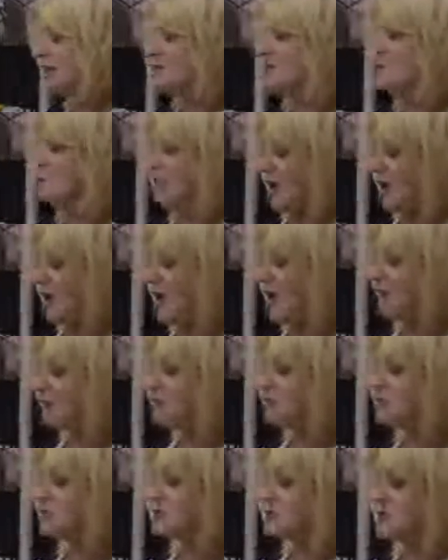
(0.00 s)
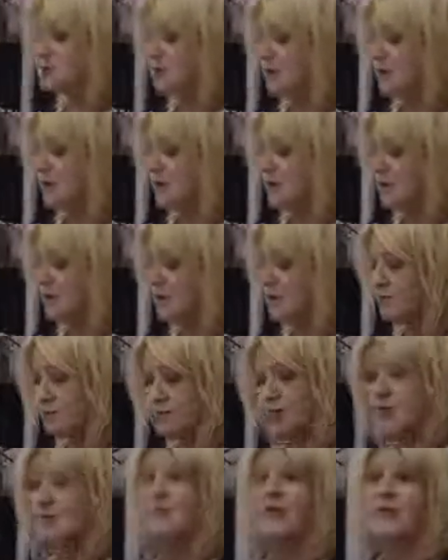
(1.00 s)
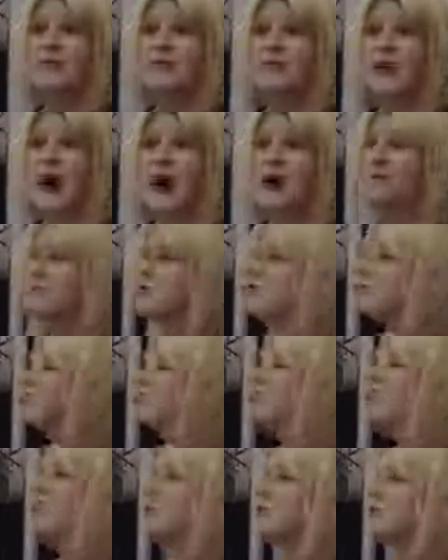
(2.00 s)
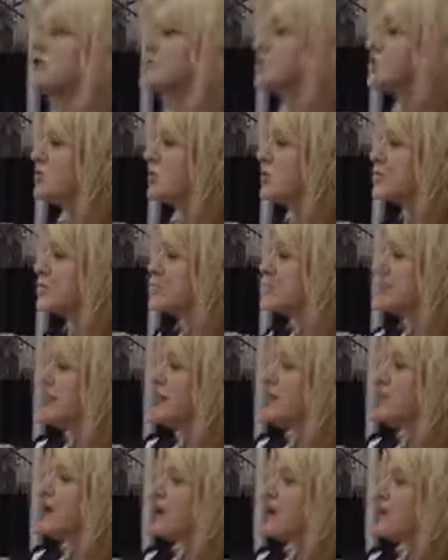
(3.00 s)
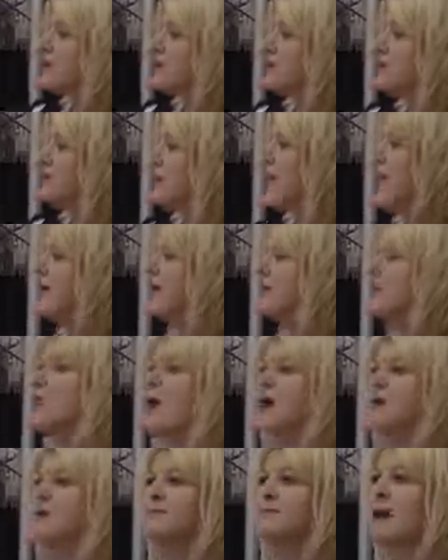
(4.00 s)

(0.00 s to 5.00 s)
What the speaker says: is put them in the bobbin. There's no other choice. People say, how do you wind a